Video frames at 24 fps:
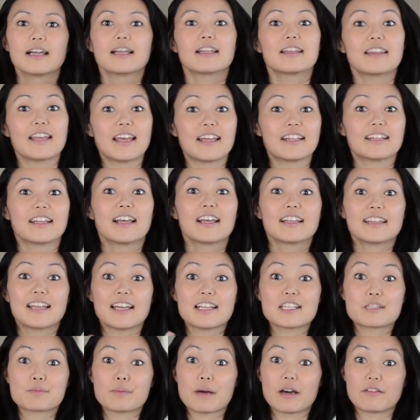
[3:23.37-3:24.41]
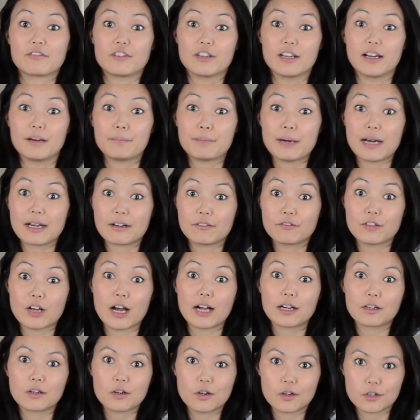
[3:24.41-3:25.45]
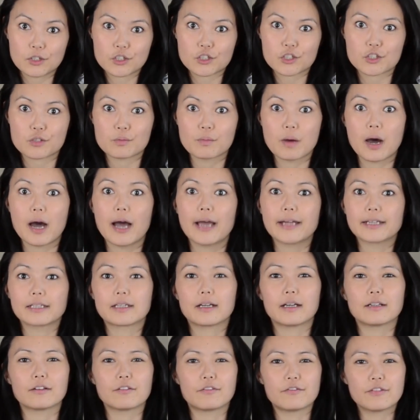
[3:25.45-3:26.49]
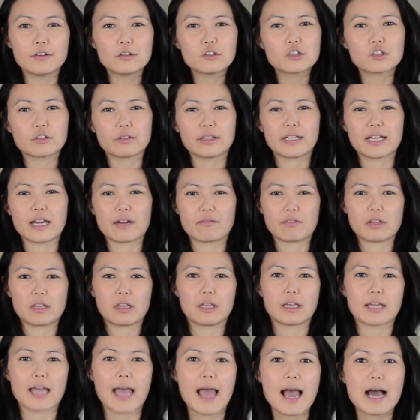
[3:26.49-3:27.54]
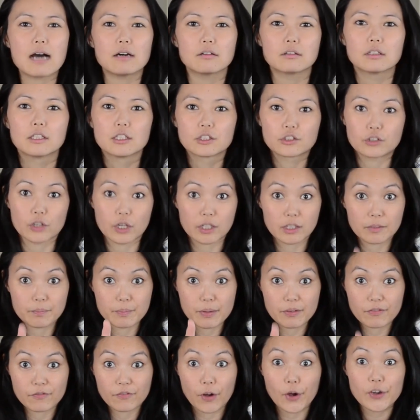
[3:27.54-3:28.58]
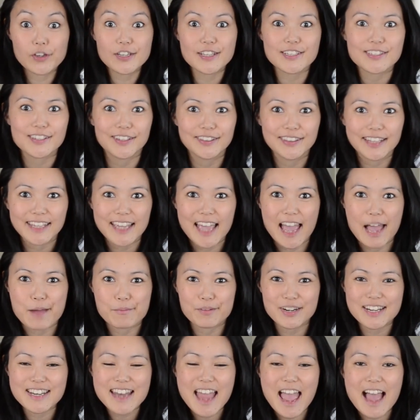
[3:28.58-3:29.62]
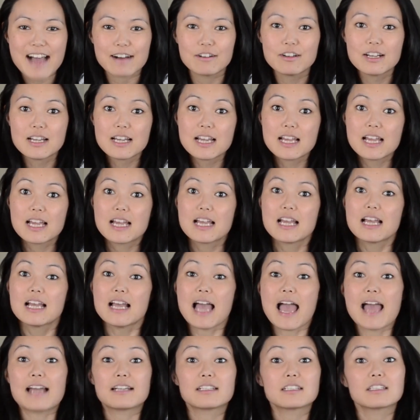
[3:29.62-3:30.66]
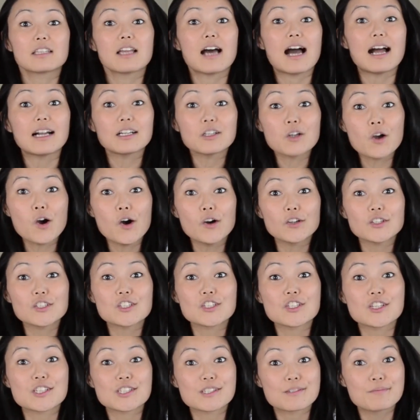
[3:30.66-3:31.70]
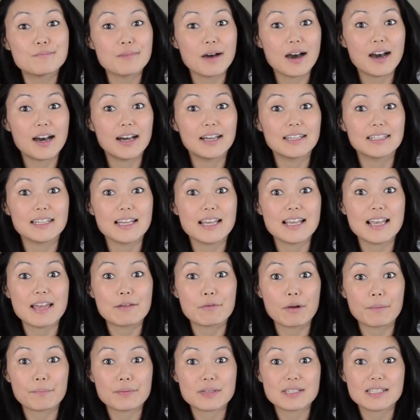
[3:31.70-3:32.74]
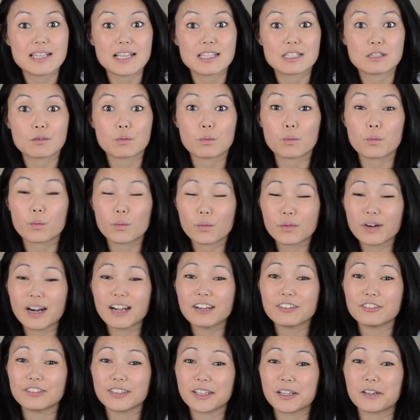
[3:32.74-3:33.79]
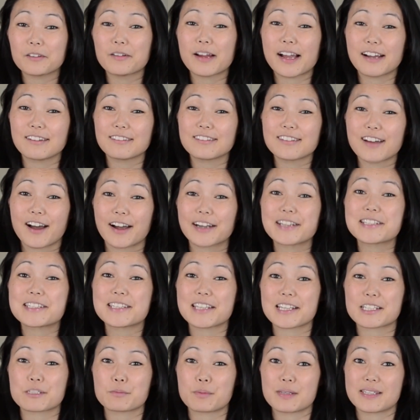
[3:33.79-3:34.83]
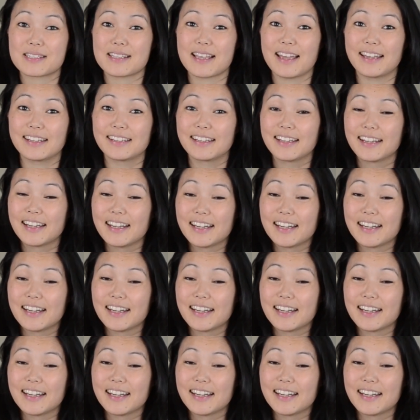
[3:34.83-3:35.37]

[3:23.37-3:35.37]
then that is part of the unconscious mind, kind of filtering everything out so I can be focused on the camera now. And the unconscious mind, it represents roughly around 96%